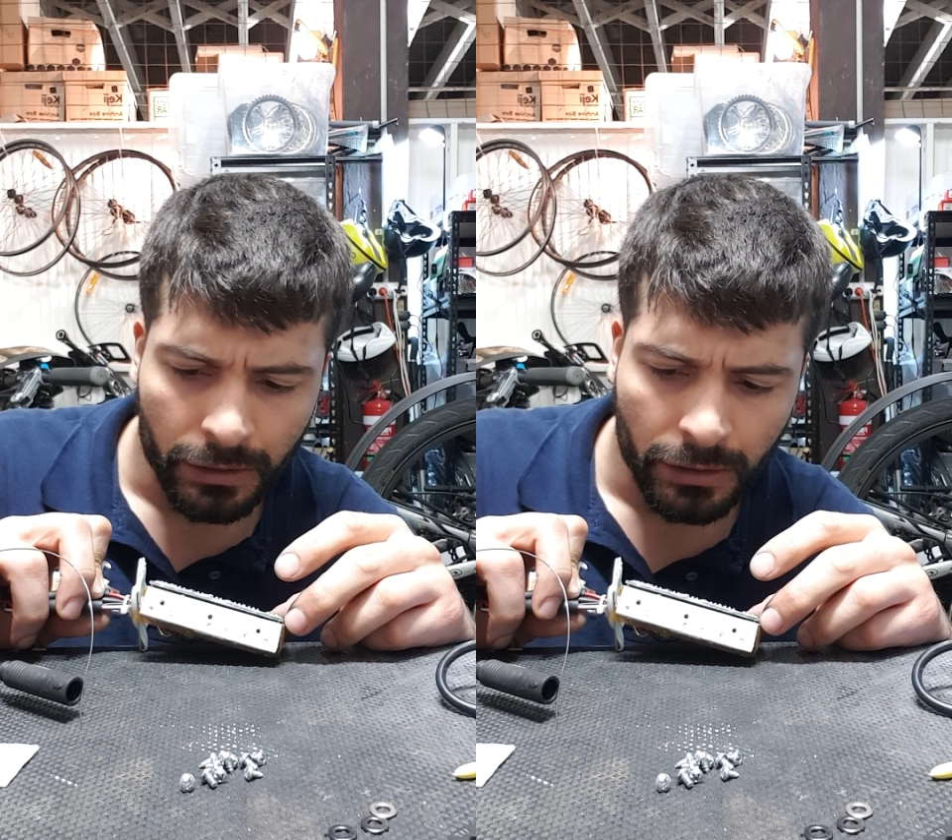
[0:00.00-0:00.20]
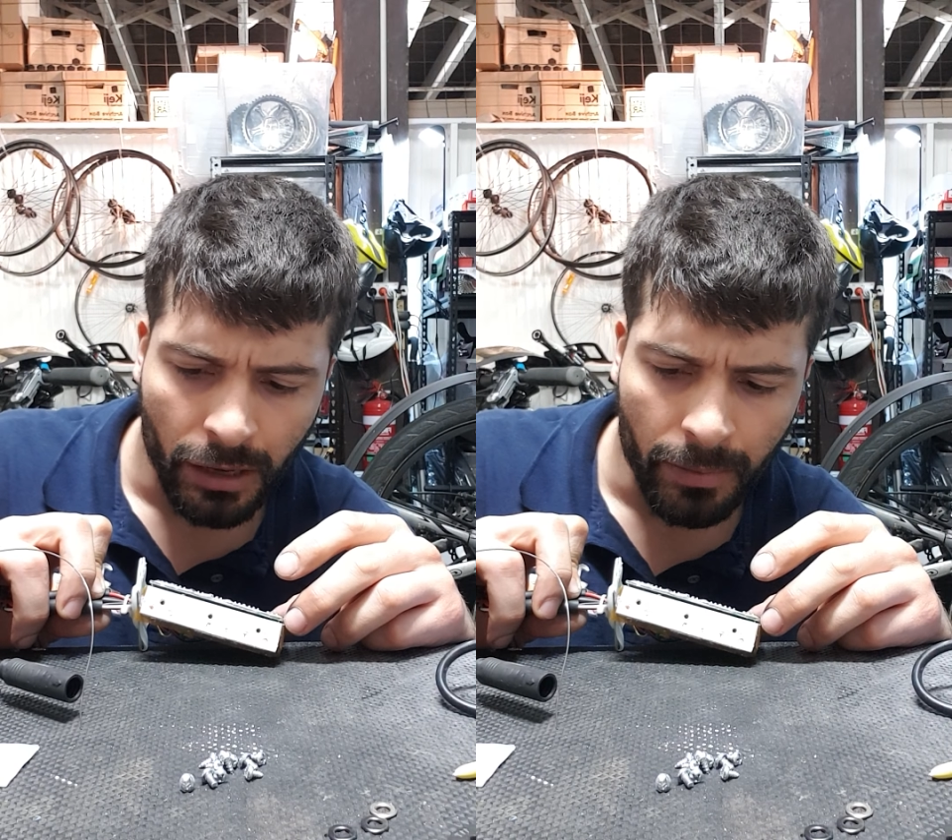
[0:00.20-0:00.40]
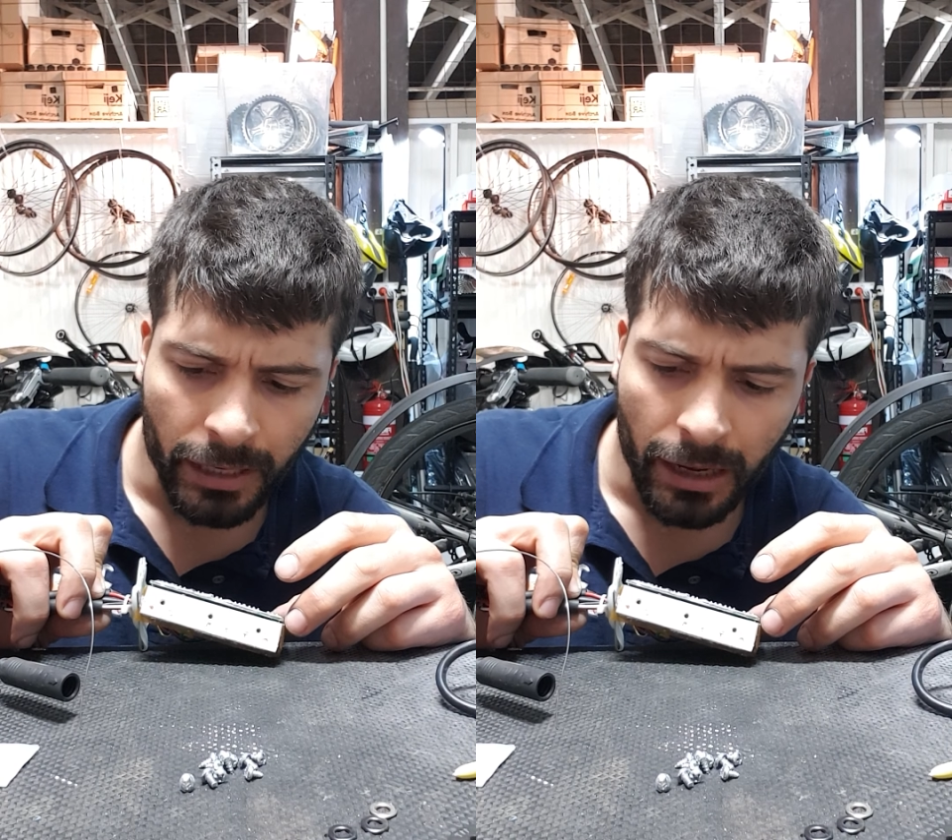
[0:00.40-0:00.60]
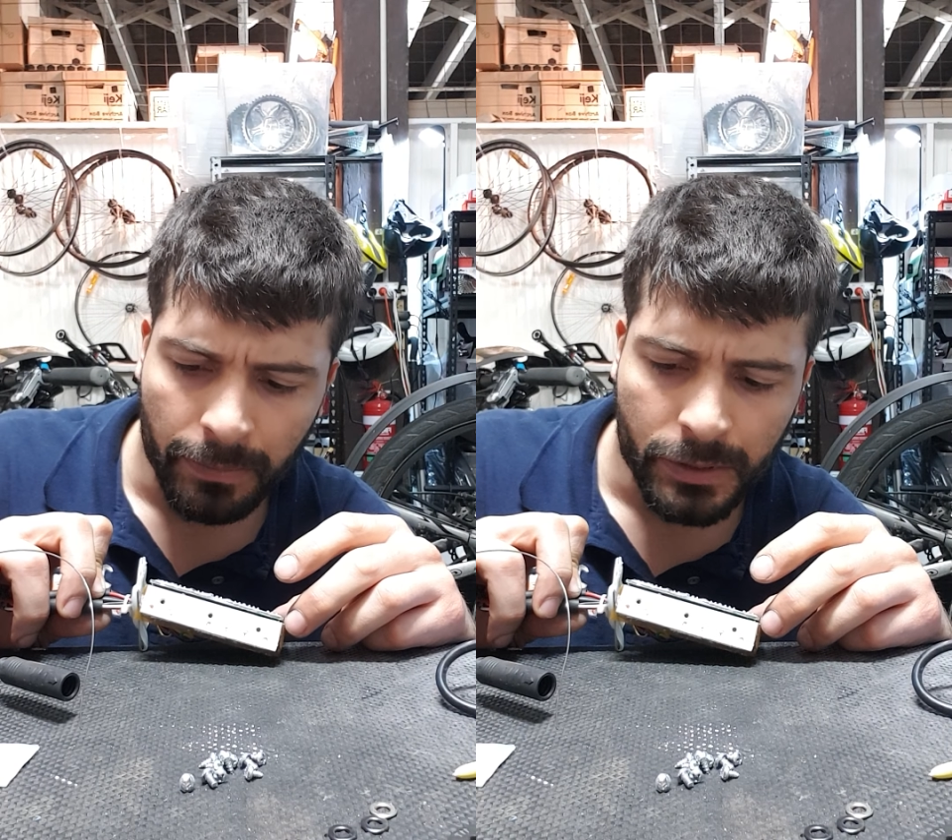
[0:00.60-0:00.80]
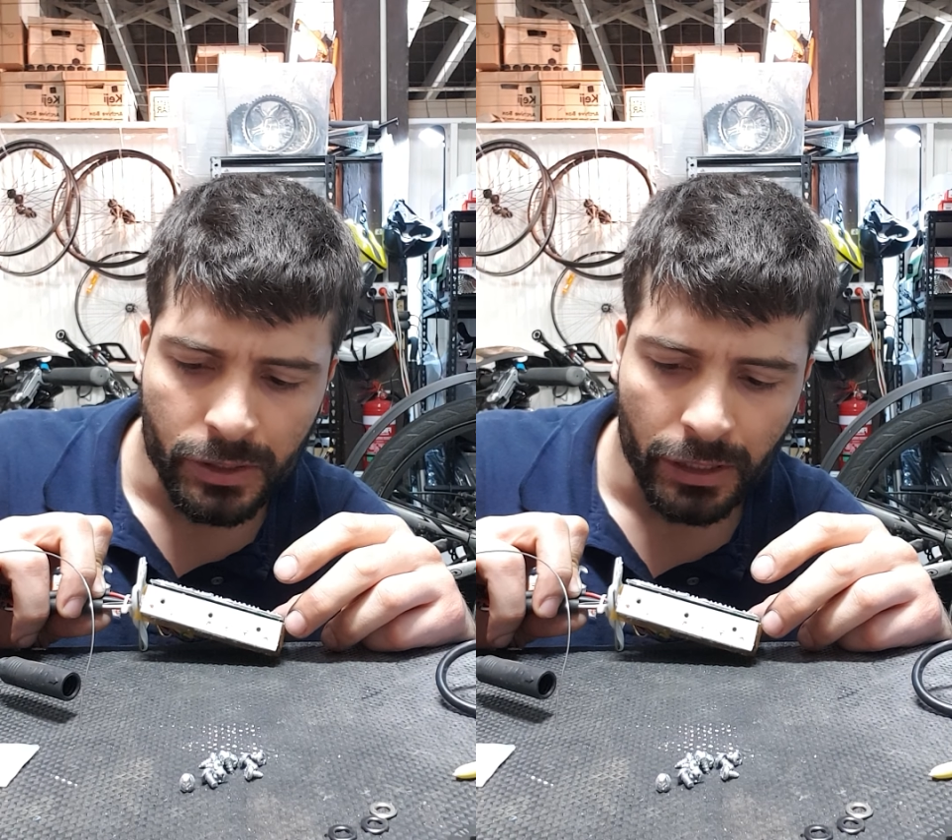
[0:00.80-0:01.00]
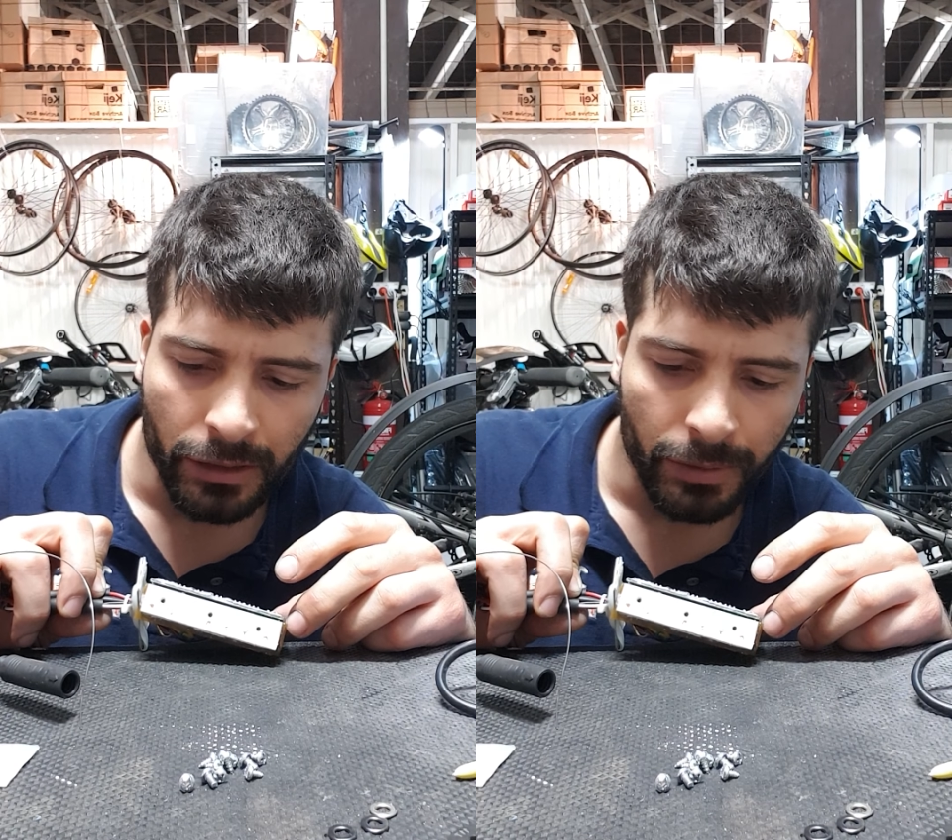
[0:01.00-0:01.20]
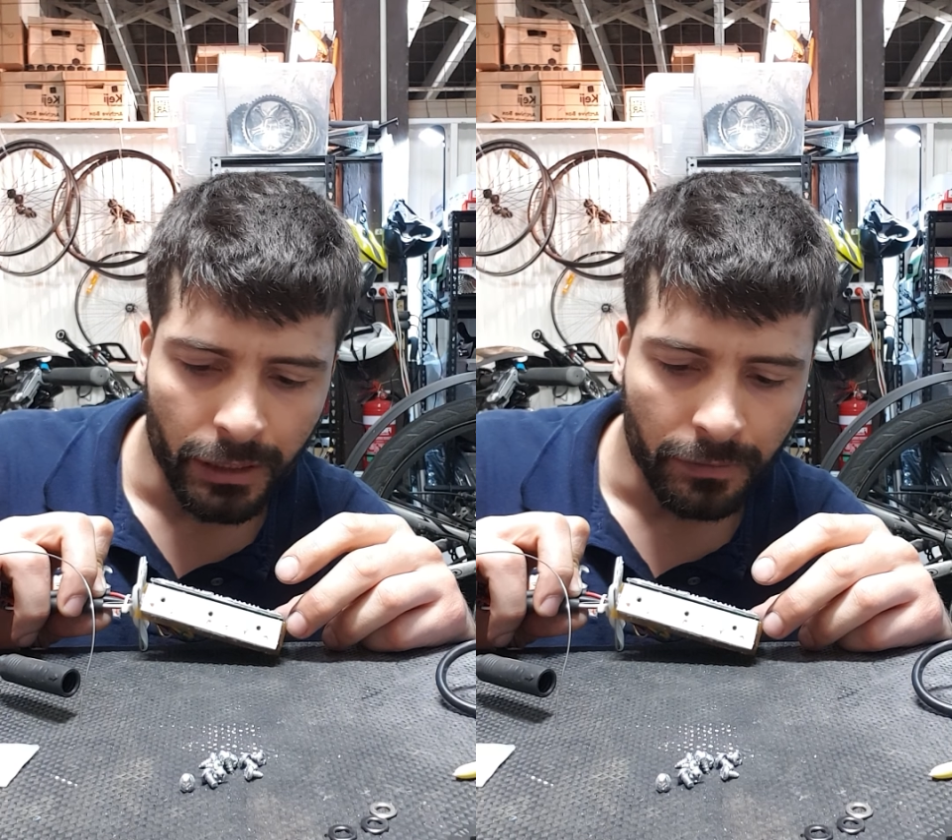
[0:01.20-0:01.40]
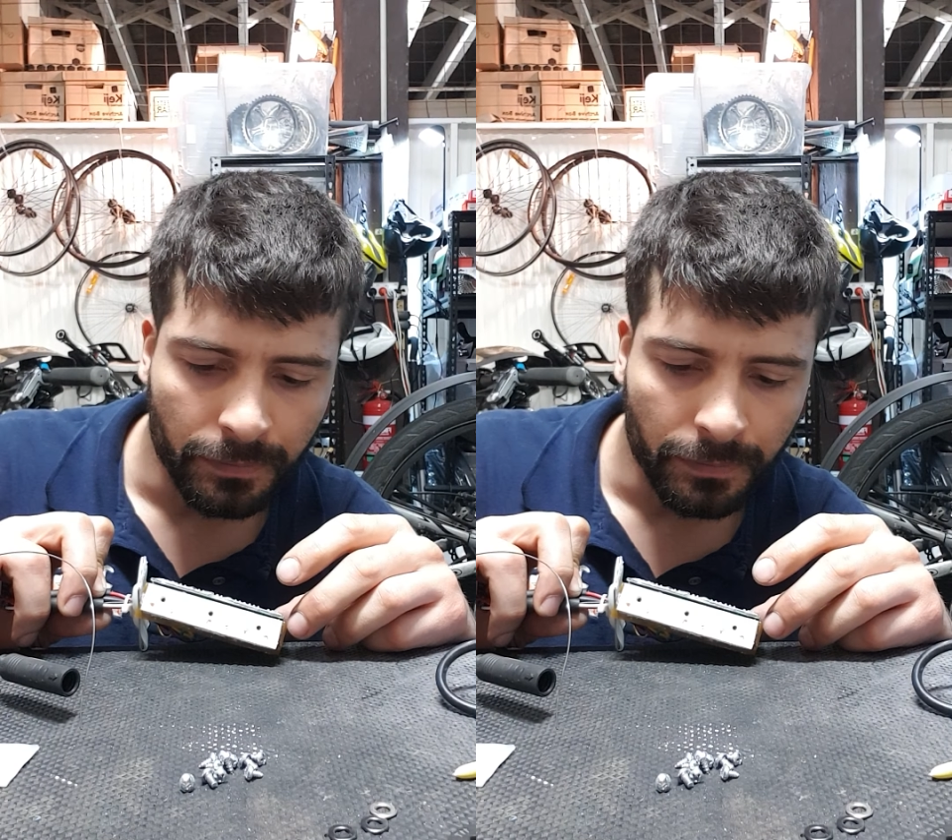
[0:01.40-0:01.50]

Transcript: coming up straight away.